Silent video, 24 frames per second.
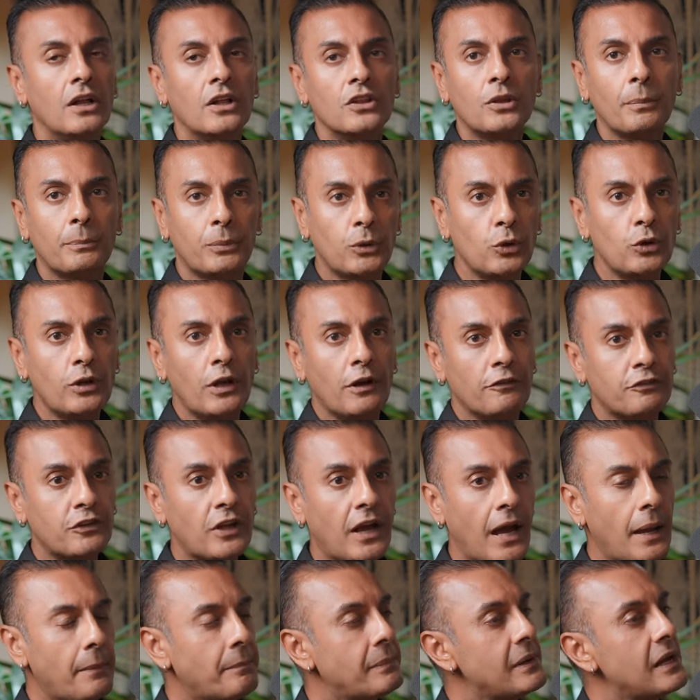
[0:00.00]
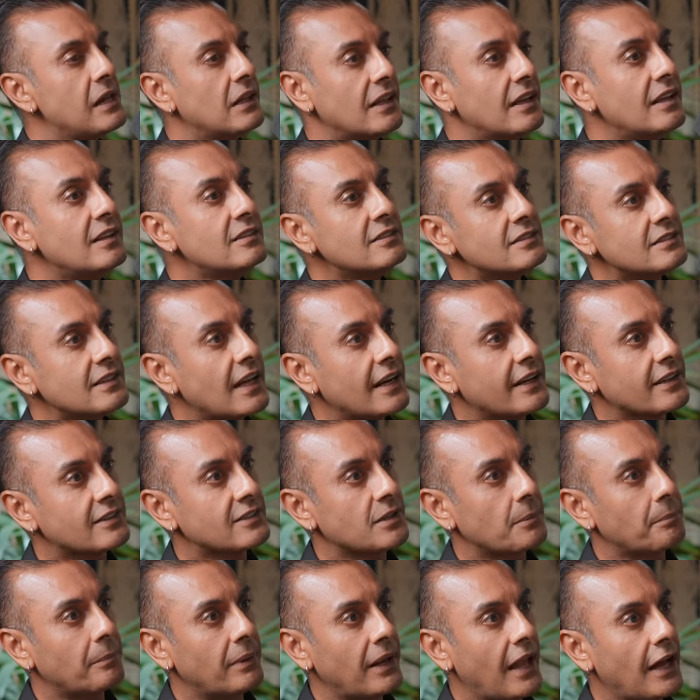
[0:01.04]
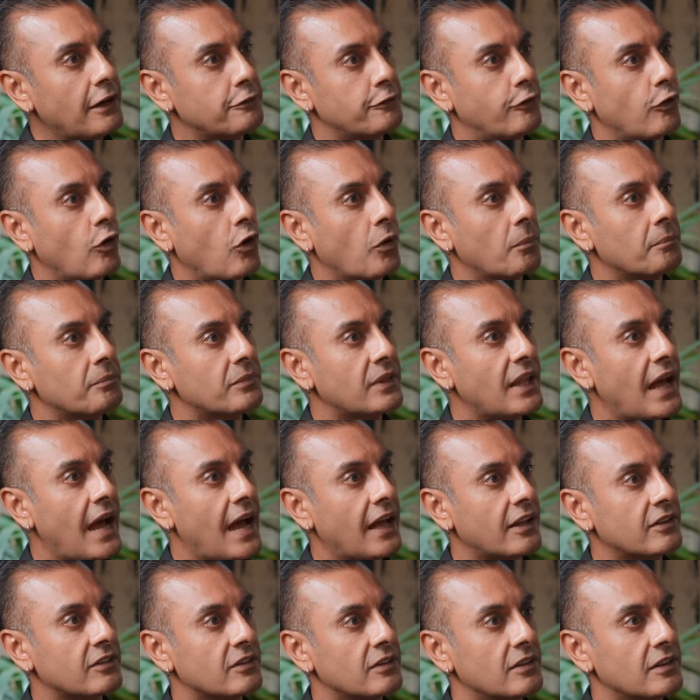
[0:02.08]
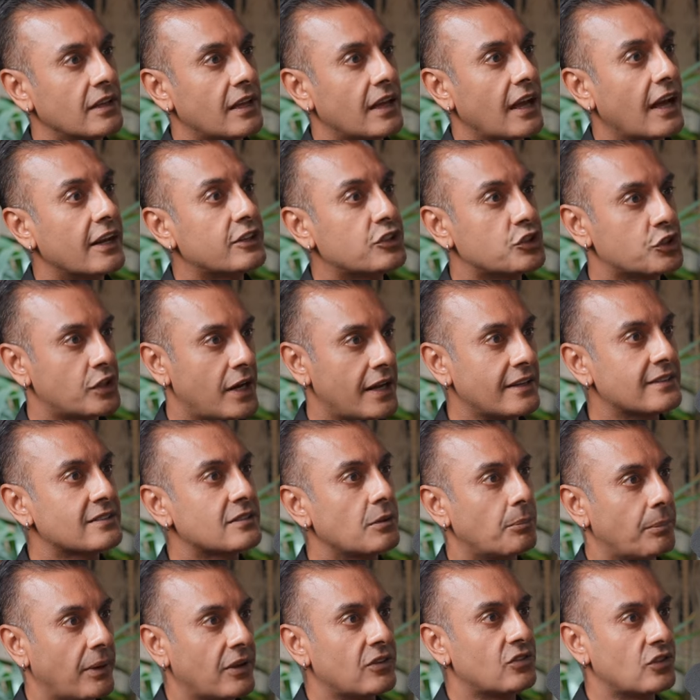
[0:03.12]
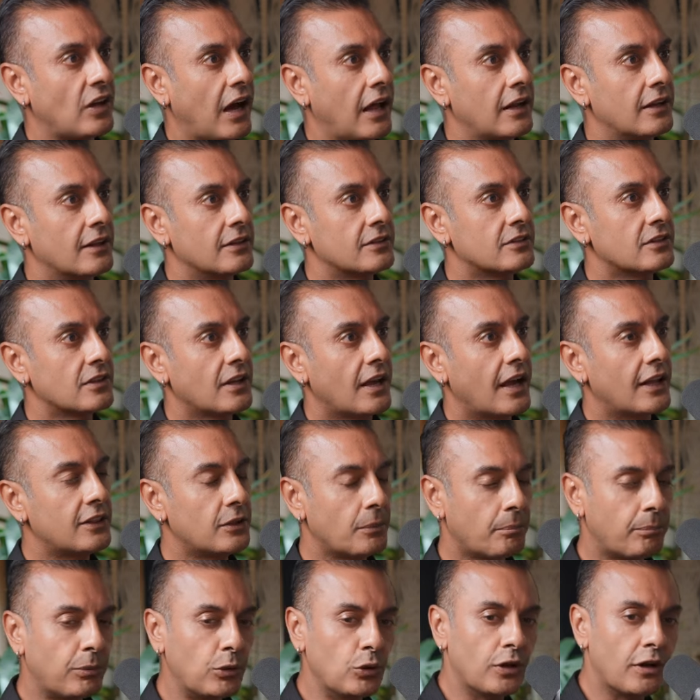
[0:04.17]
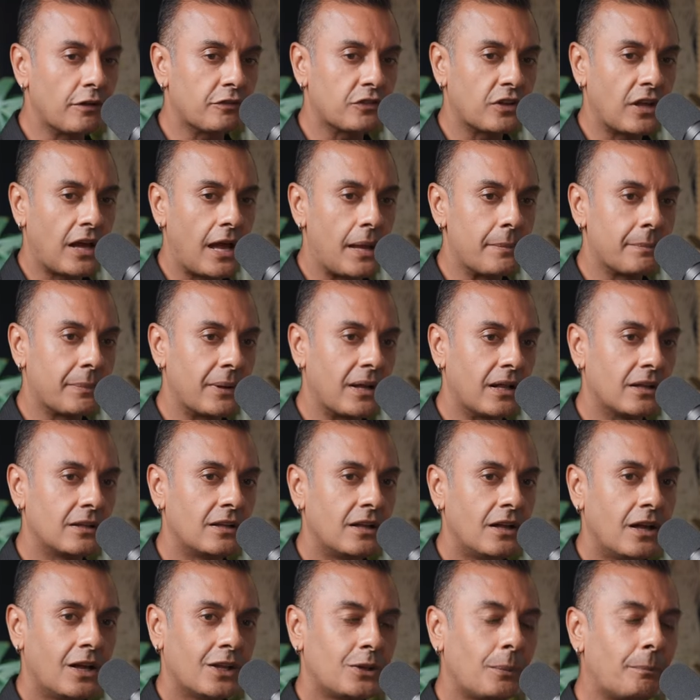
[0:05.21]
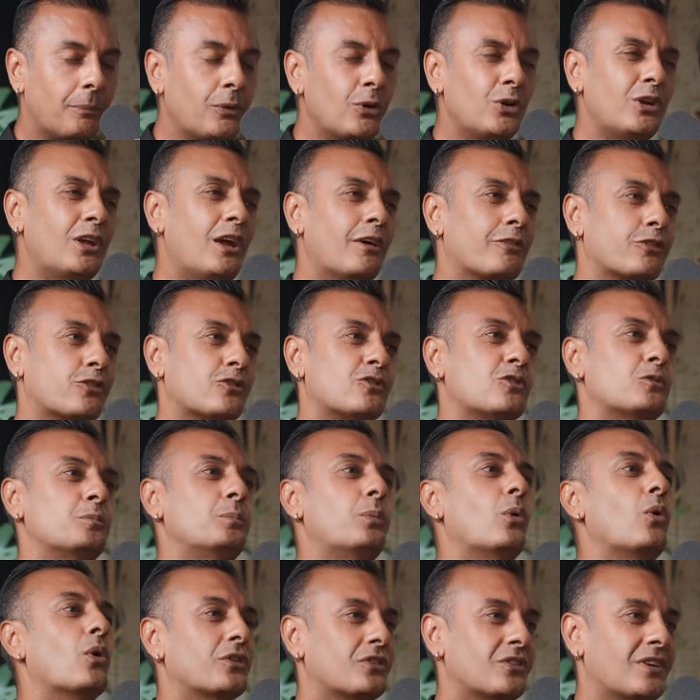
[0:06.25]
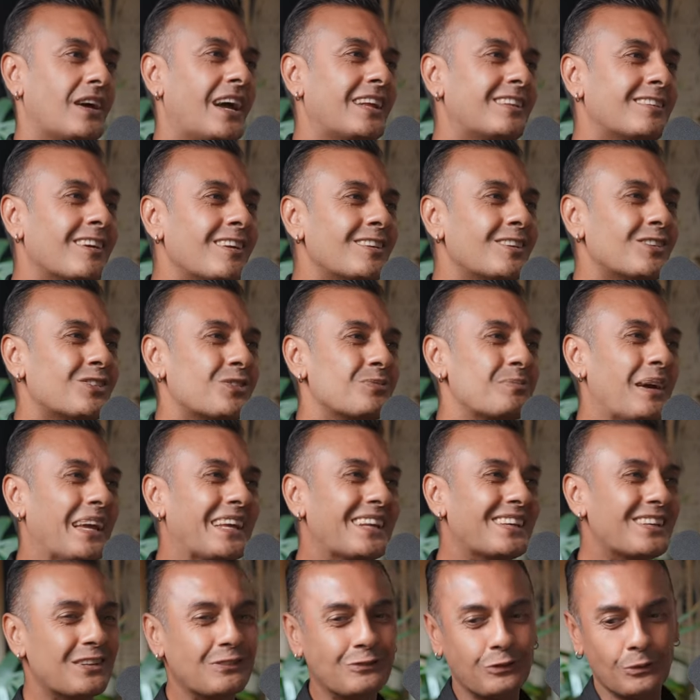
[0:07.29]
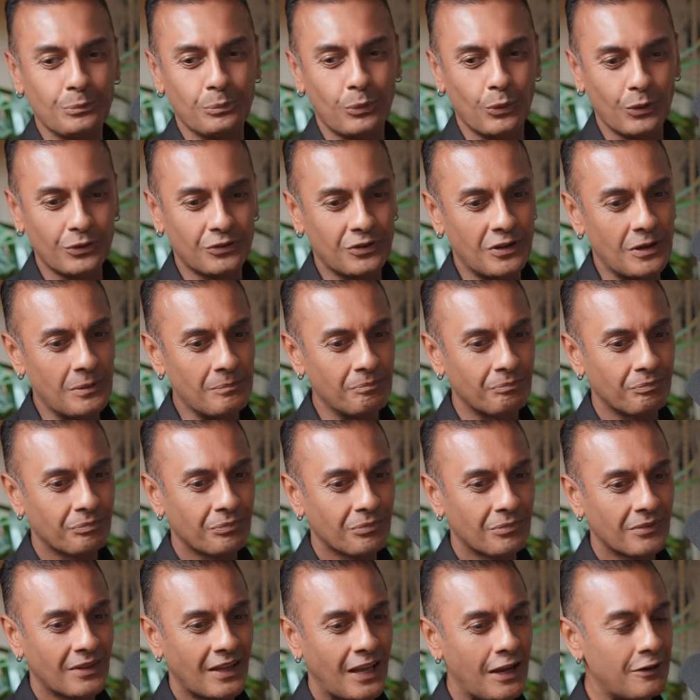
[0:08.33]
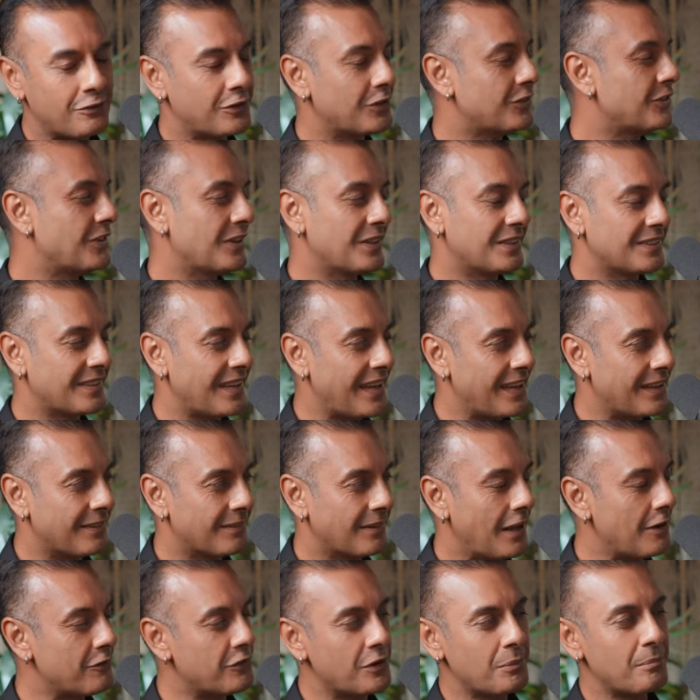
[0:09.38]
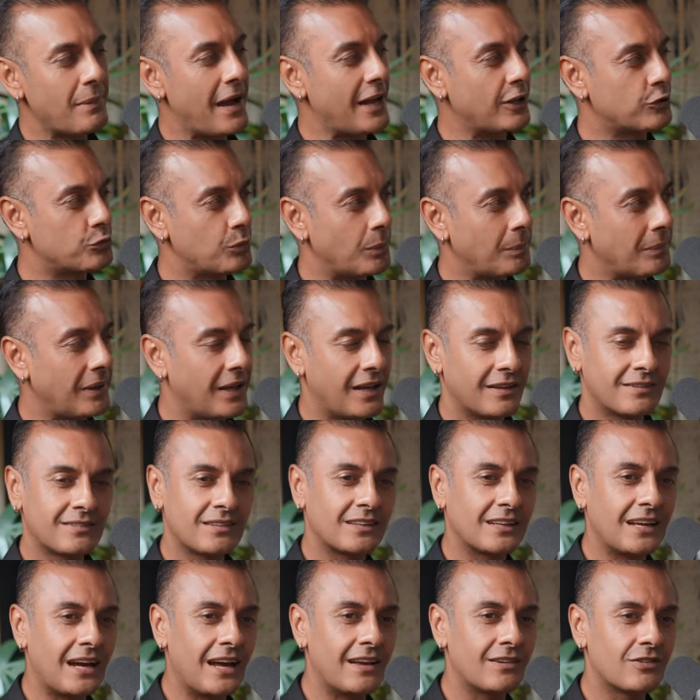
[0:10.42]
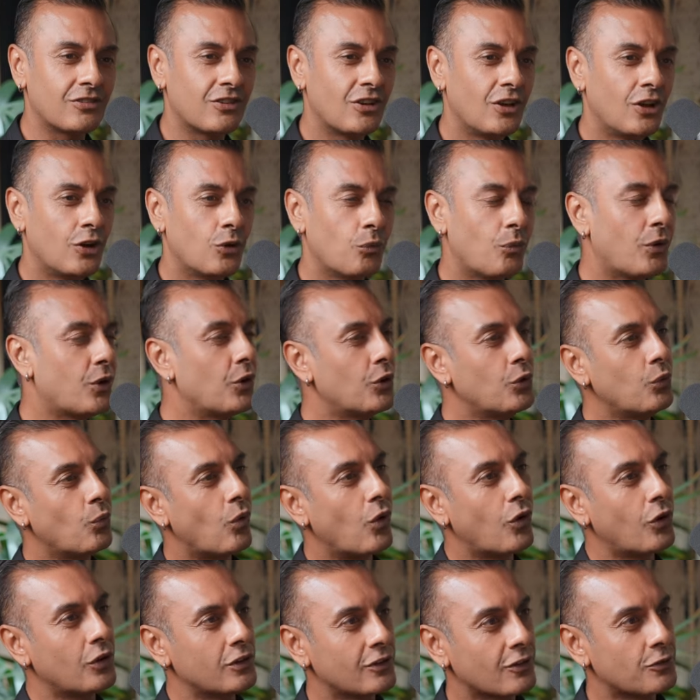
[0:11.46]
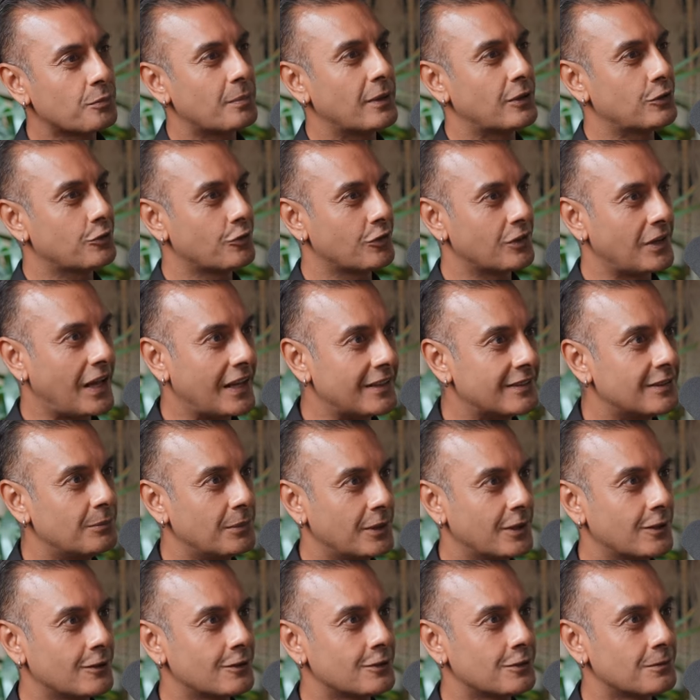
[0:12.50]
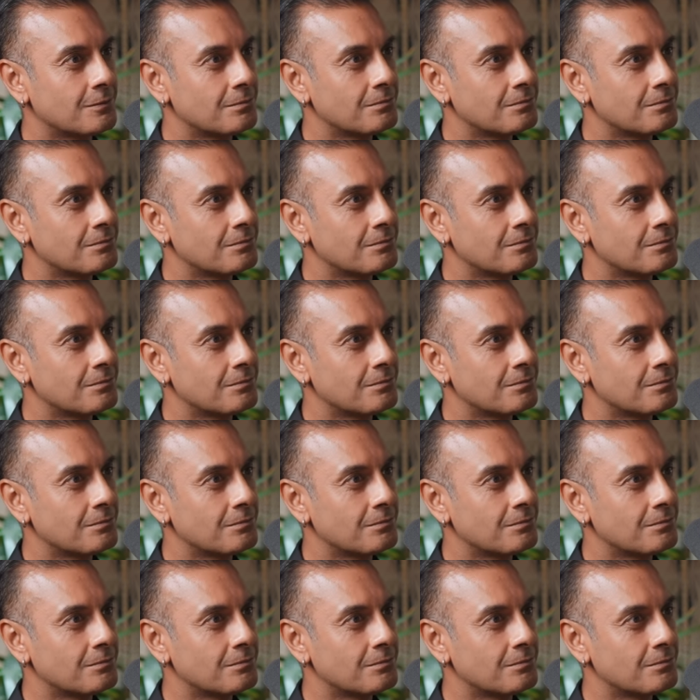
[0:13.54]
The beauty of the IPL is that it's a platform that attracts the best talent. And the beauty of the IPL, the beauty of sport, I tell this to my Indian football team every single day, every match we play. I said, guys, we're going to walk on this pitch for 90 minutes.